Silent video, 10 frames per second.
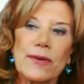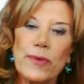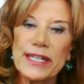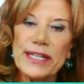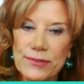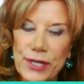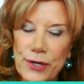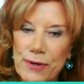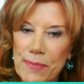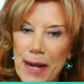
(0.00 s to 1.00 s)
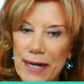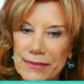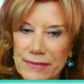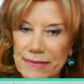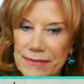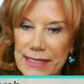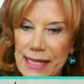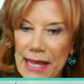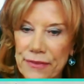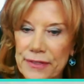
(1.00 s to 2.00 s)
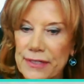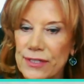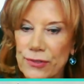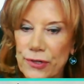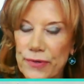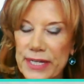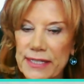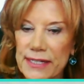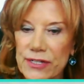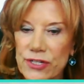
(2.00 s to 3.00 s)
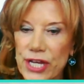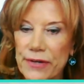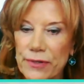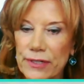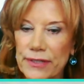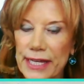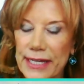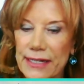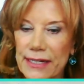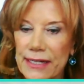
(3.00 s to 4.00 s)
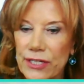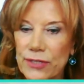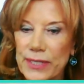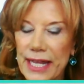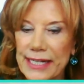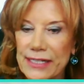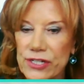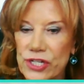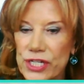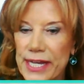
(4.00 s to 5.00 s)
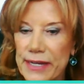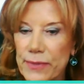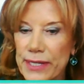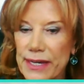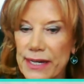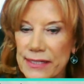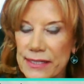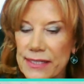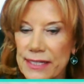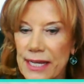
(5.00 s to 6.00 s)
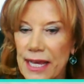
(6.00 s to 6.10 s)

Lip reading: we don't know about Athens or Greece in general that you would like to share with us?